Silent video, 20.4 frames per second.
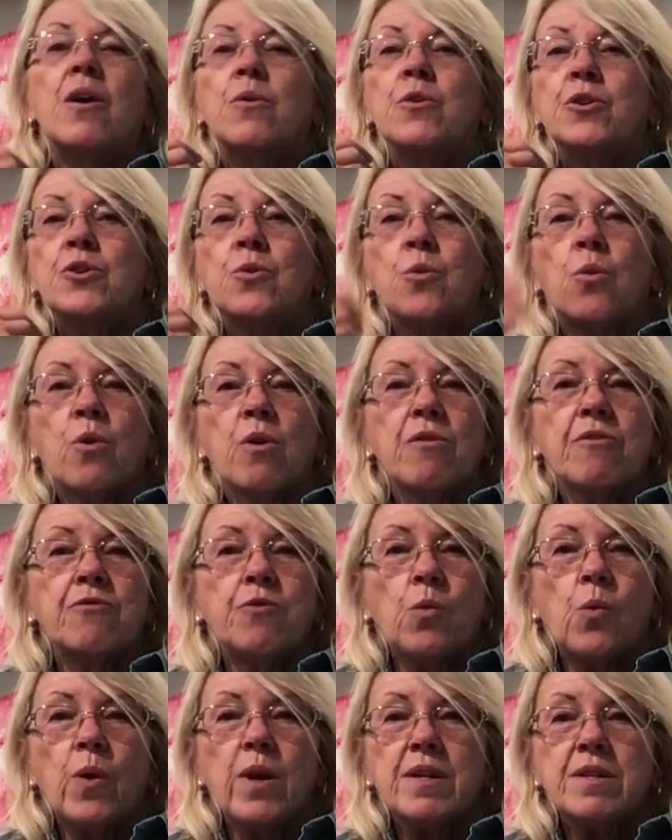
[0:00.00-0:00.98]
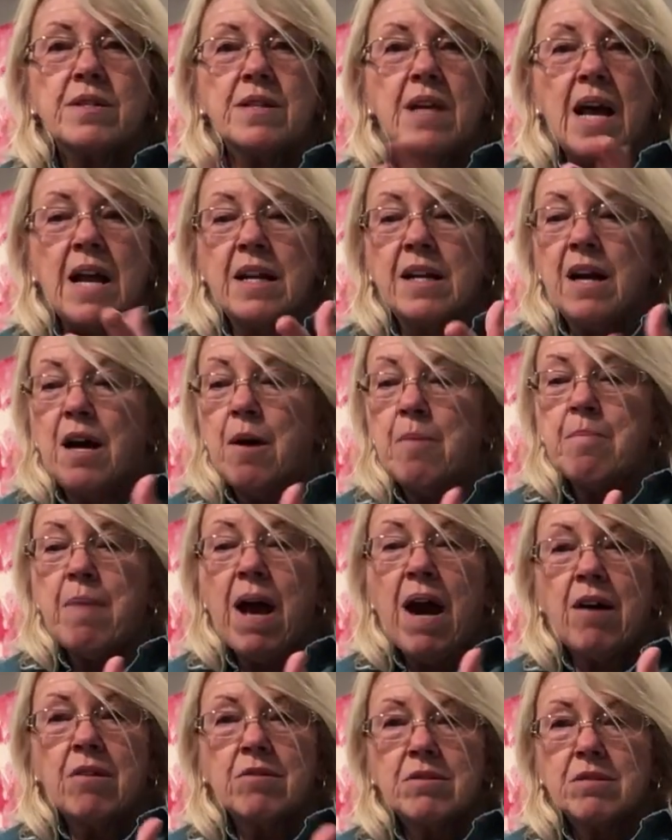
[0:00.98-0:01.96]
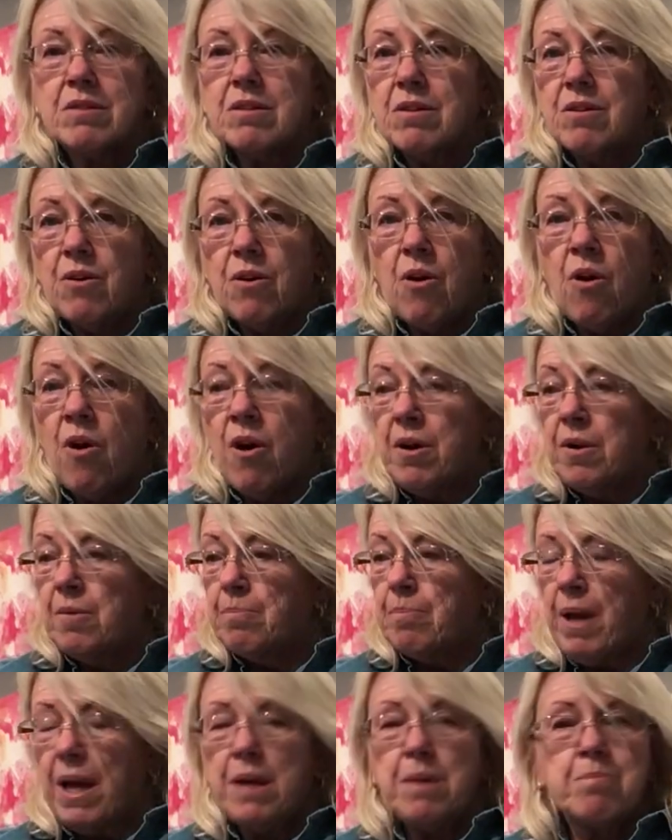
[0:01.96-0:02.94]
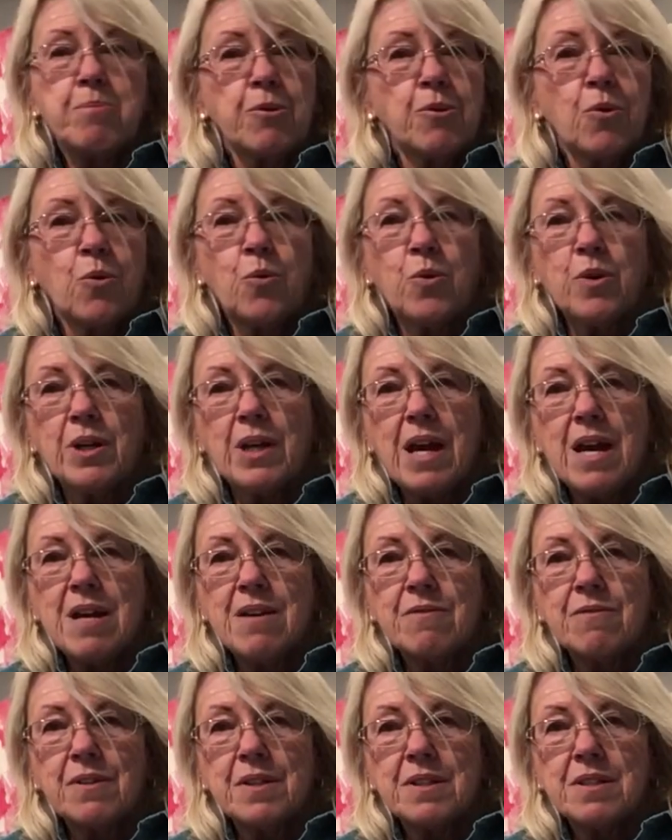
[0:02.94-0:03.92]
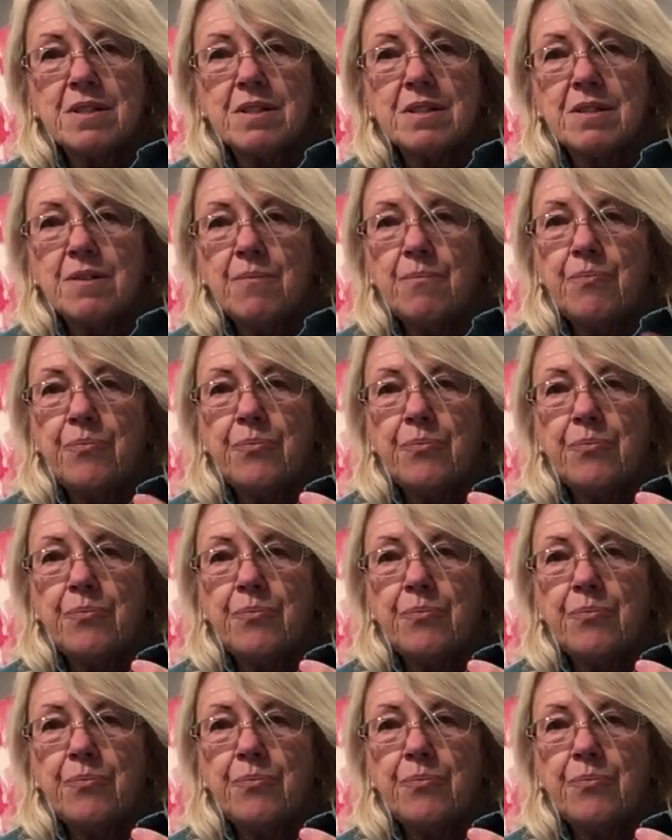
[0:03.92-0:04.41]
your voice, and come out on paper or canvas